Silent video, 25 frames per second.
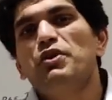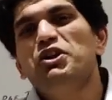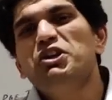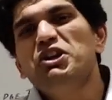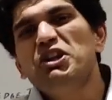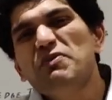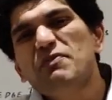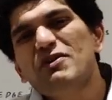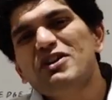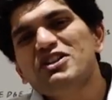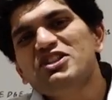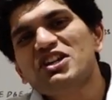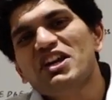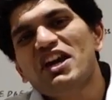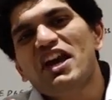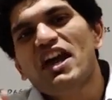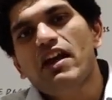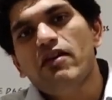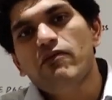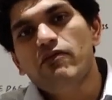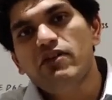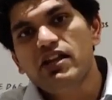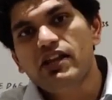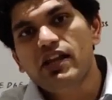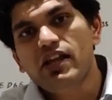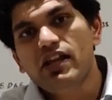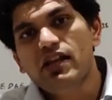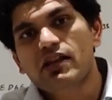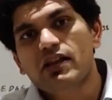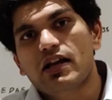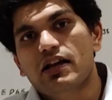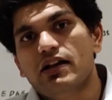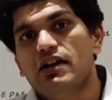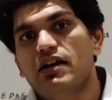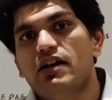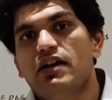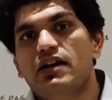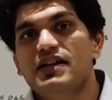pretty much everything
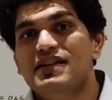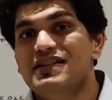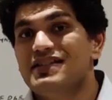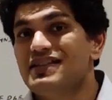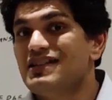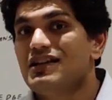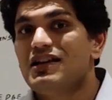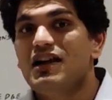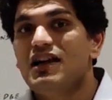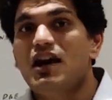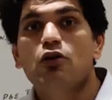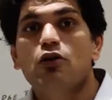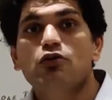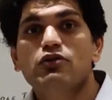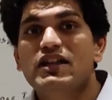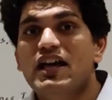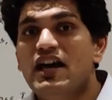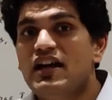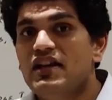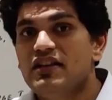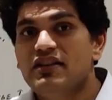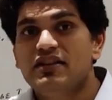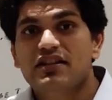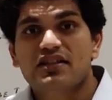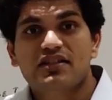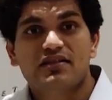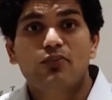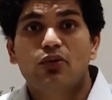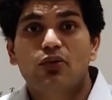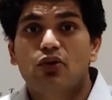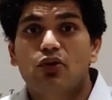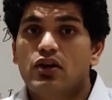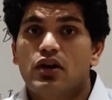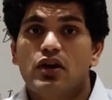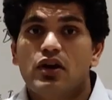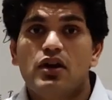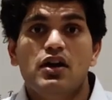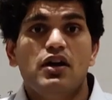that is out there in this
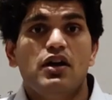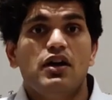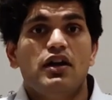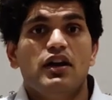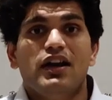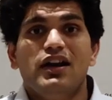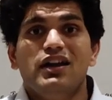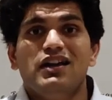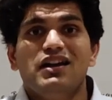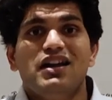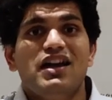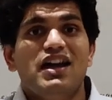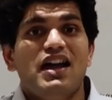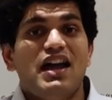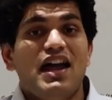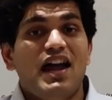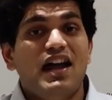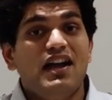book, right?